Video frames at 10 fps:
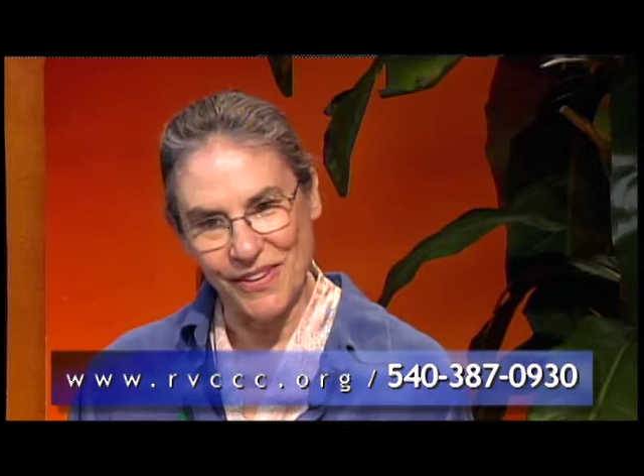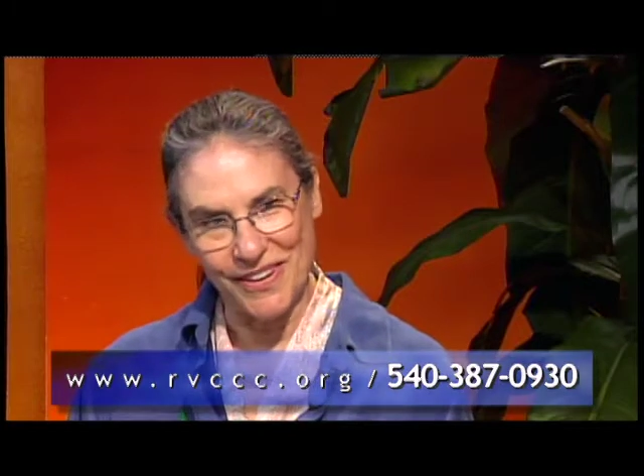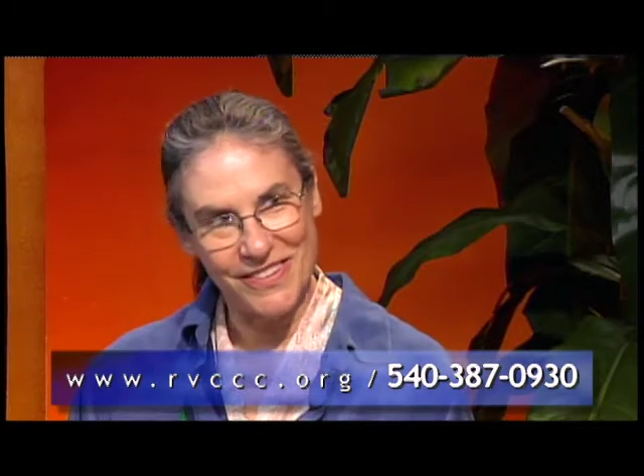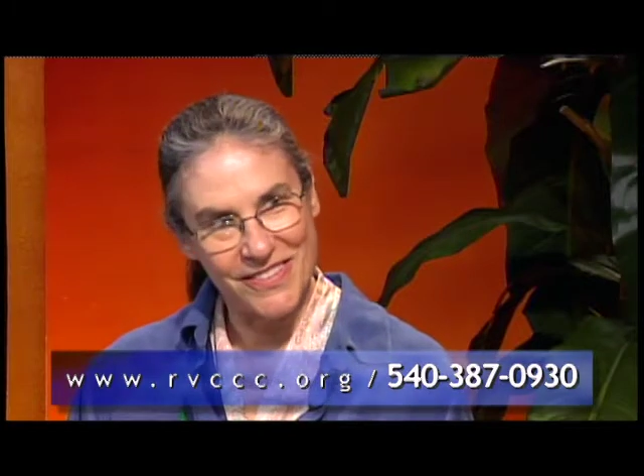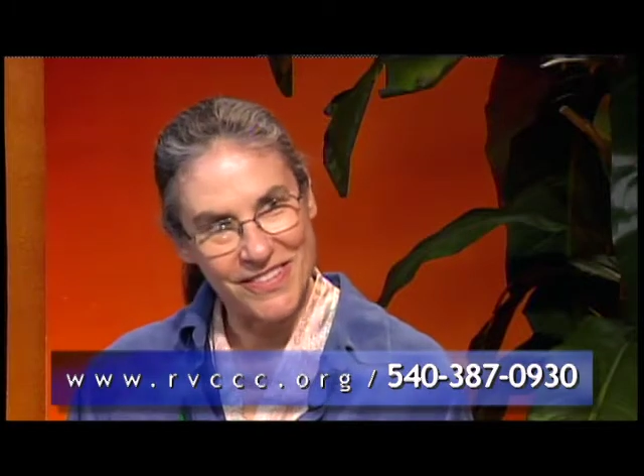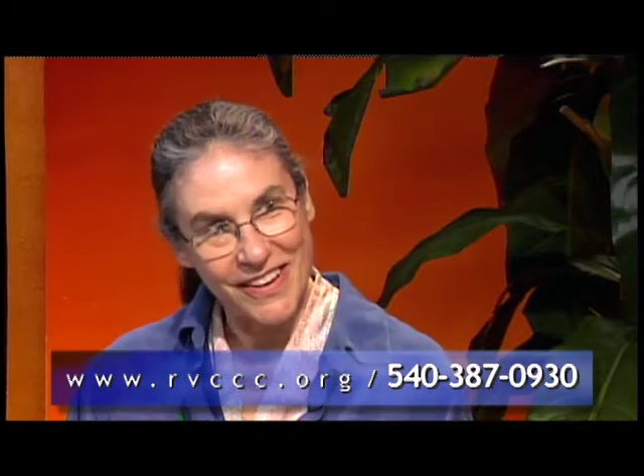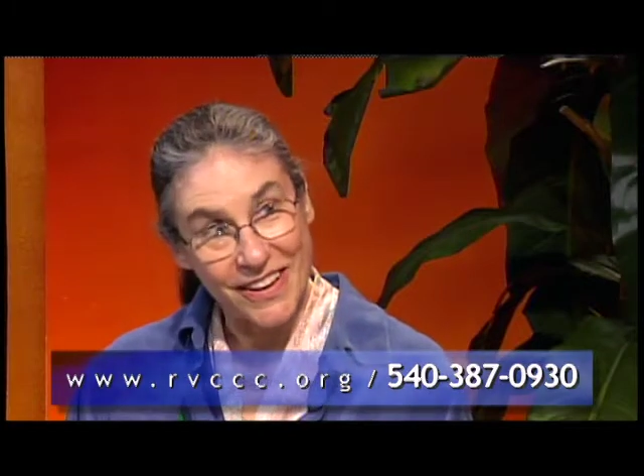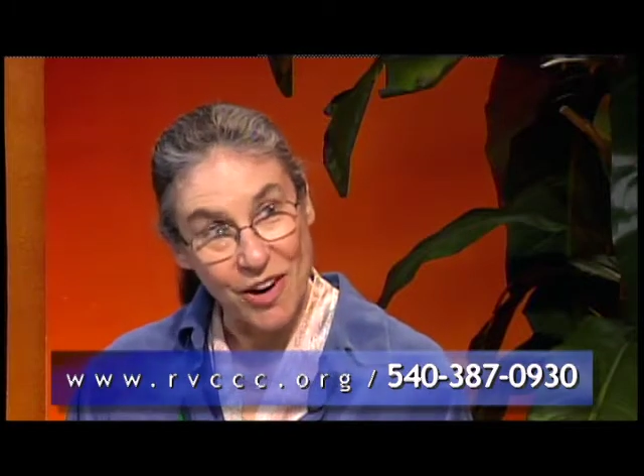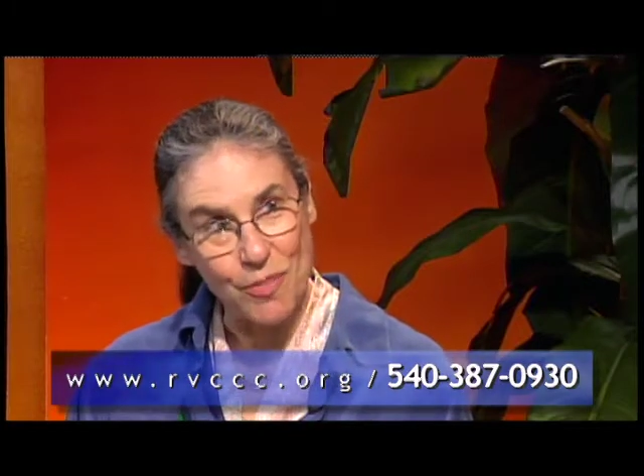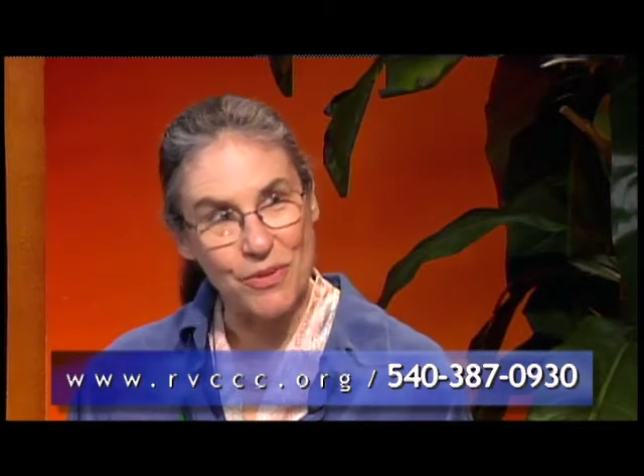one is the
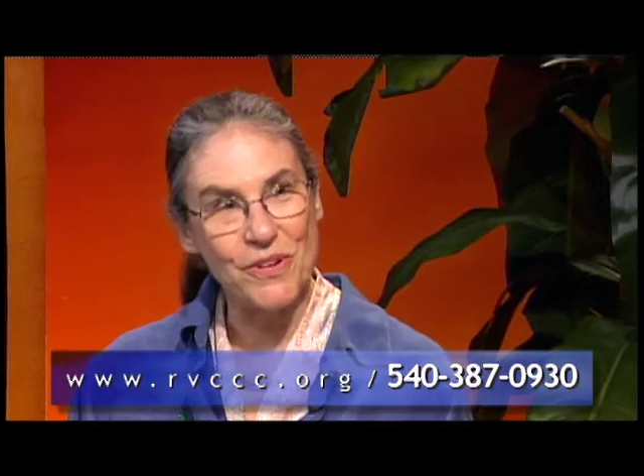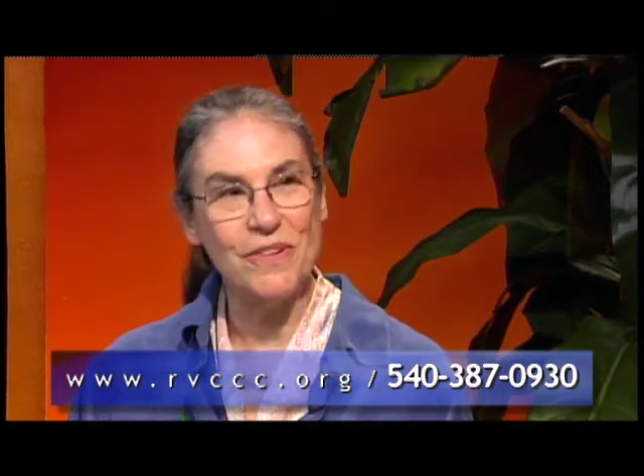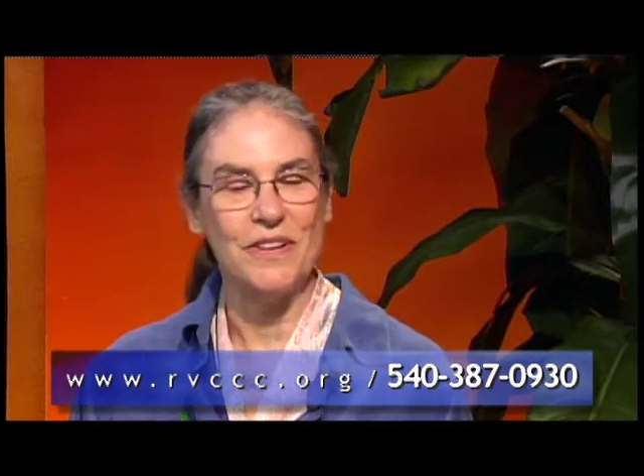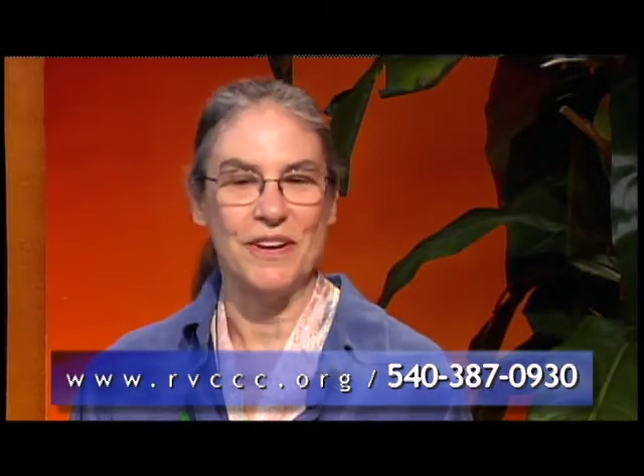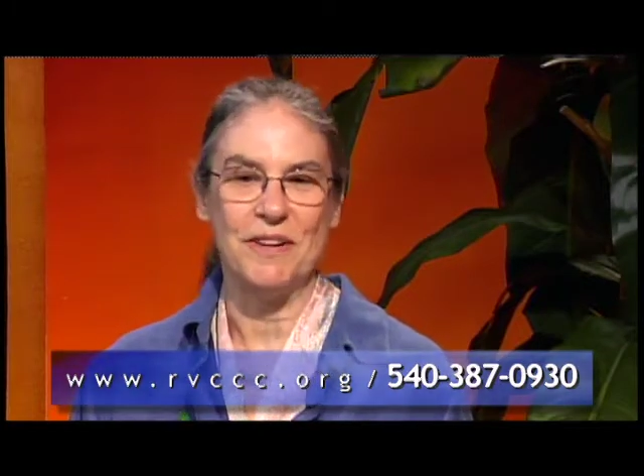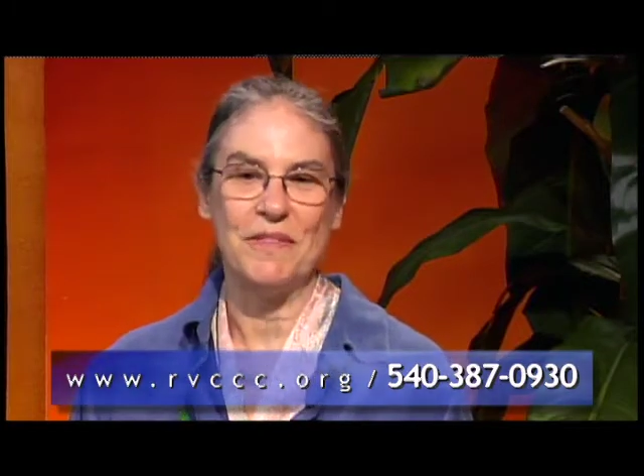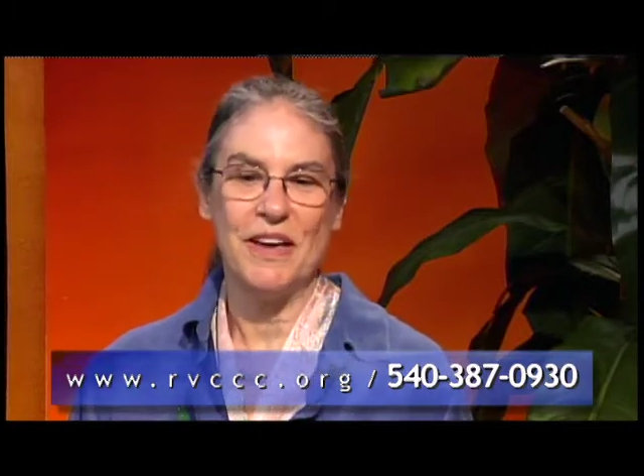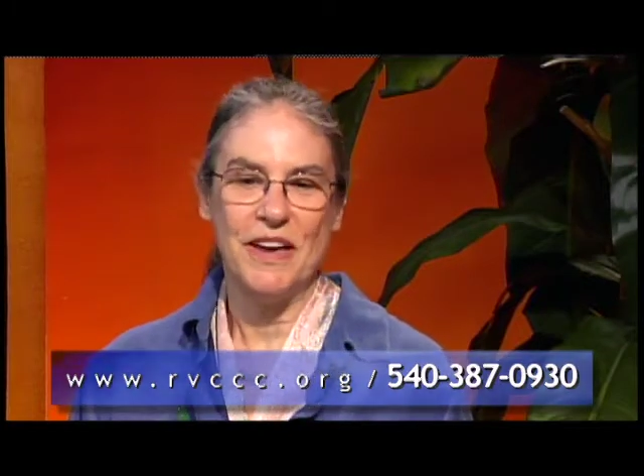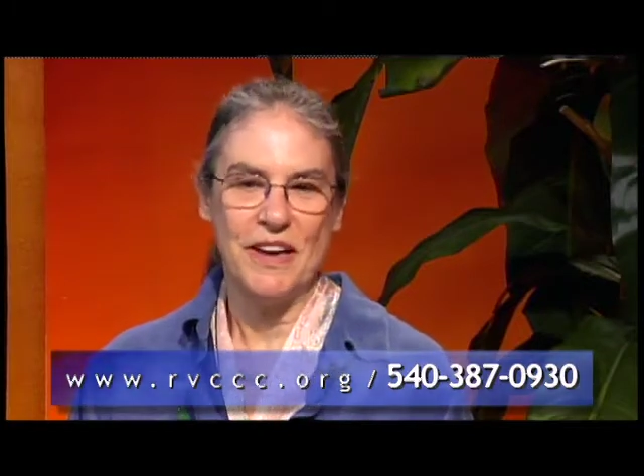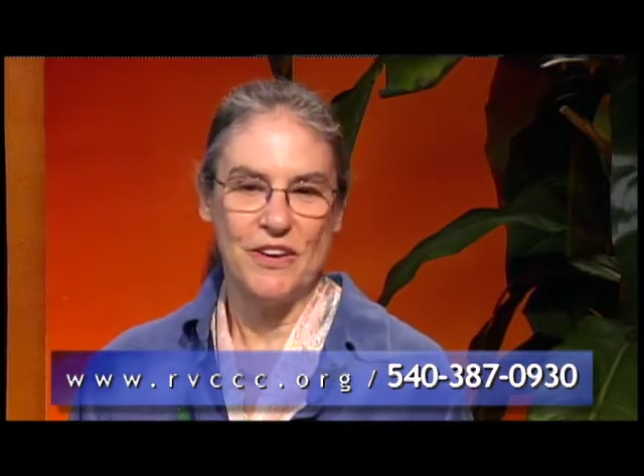second opportunity
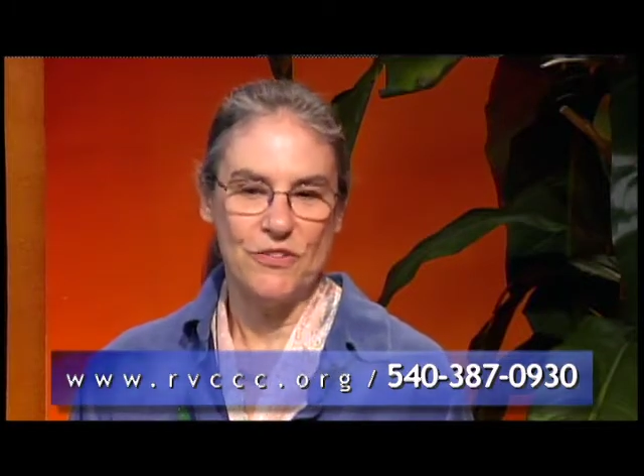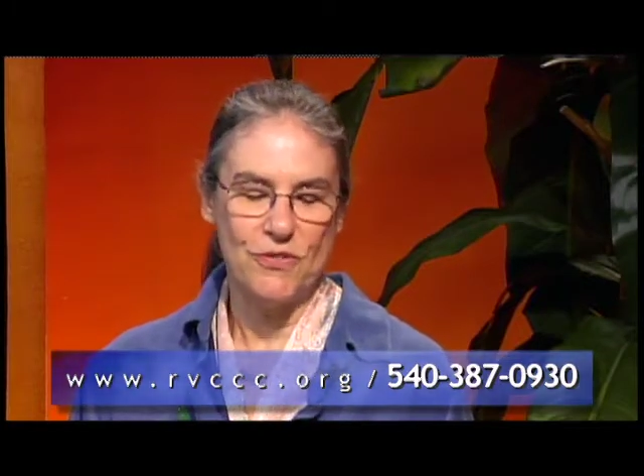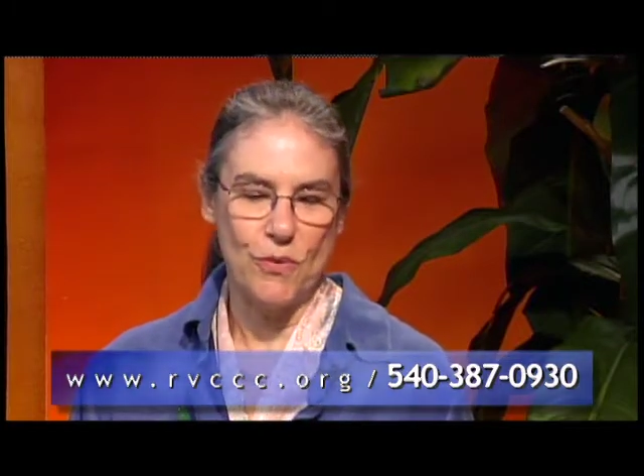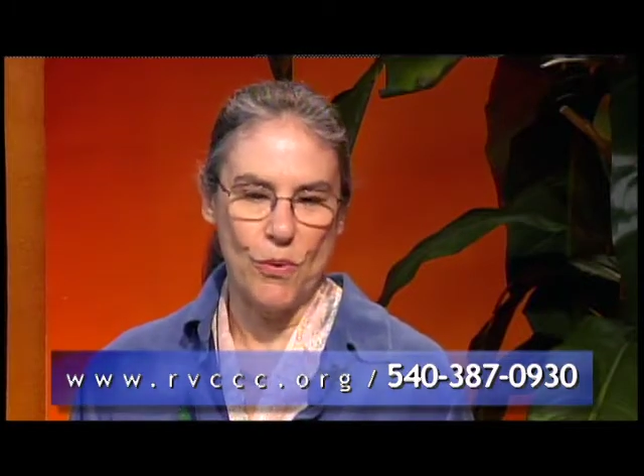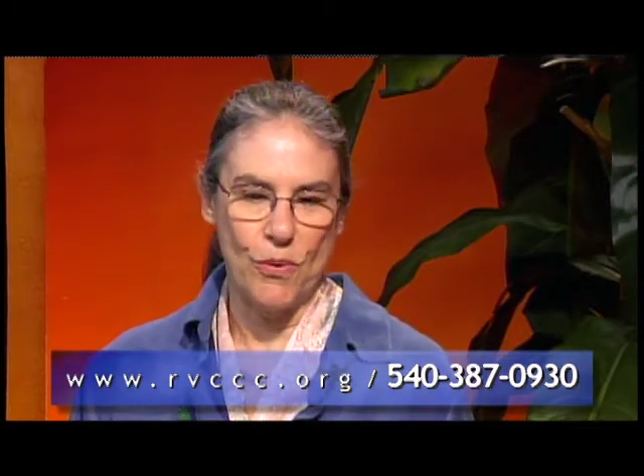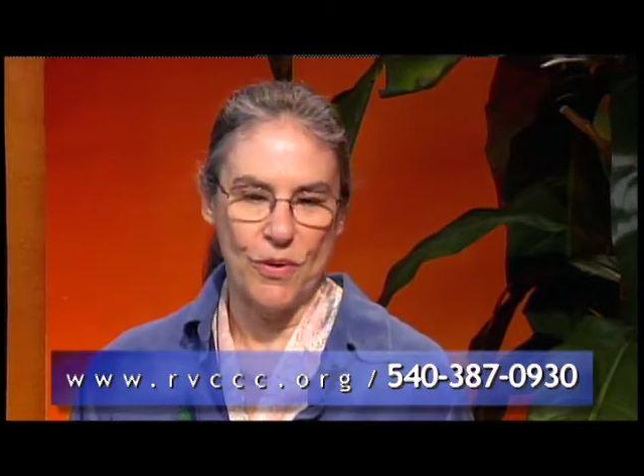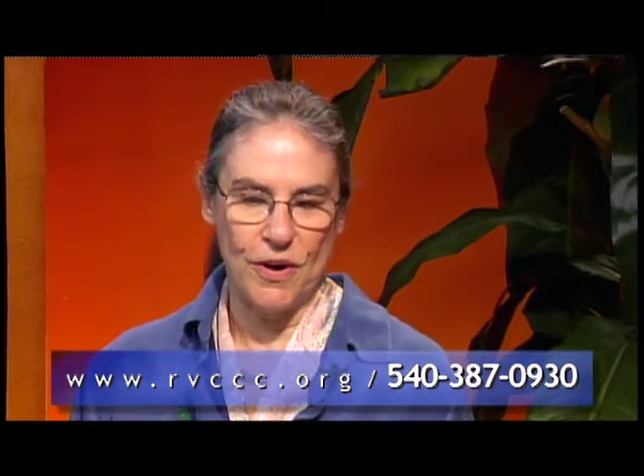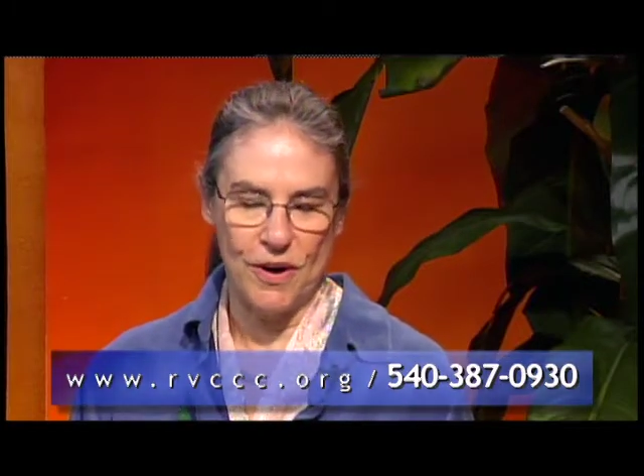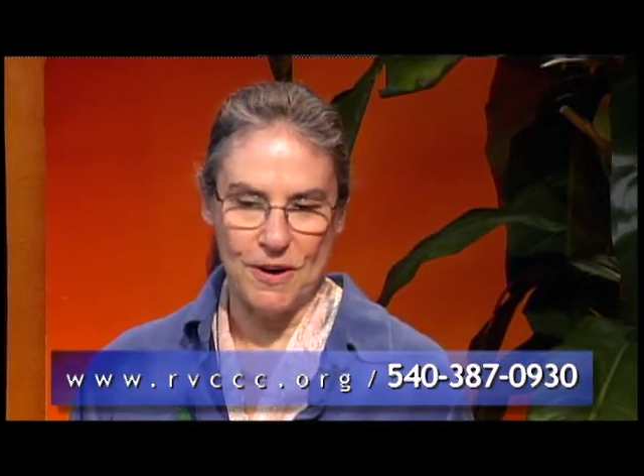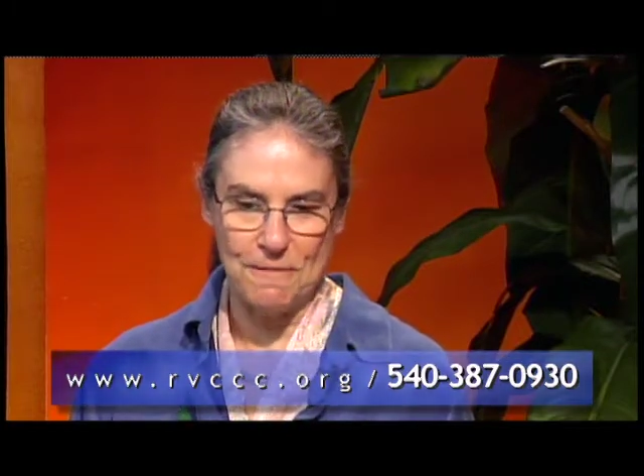is for
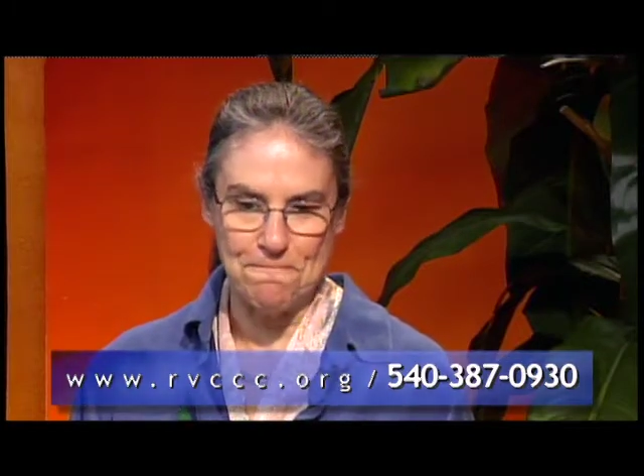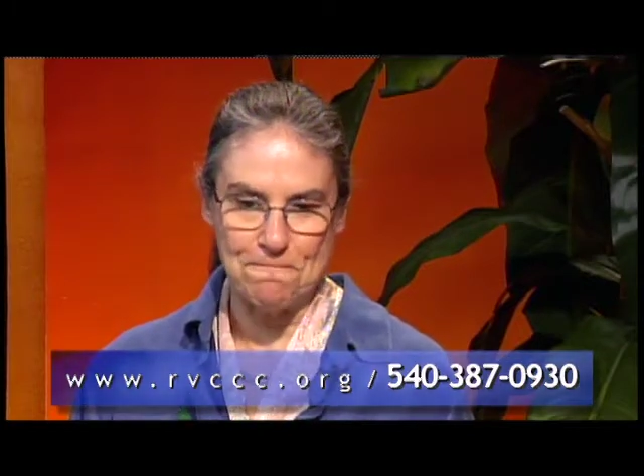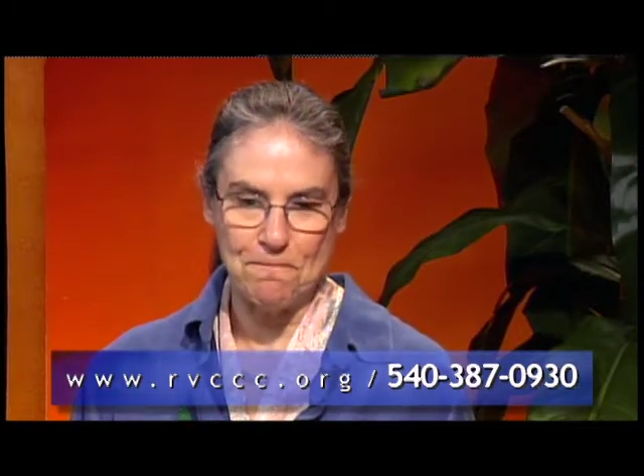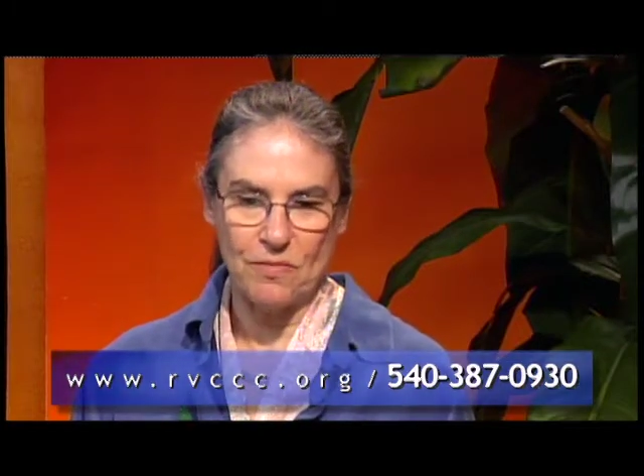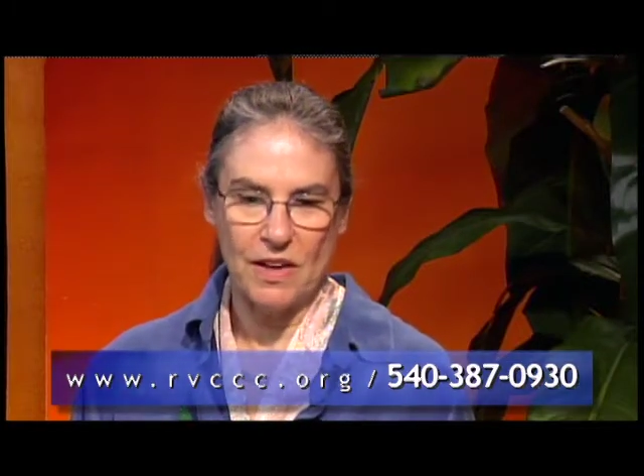um,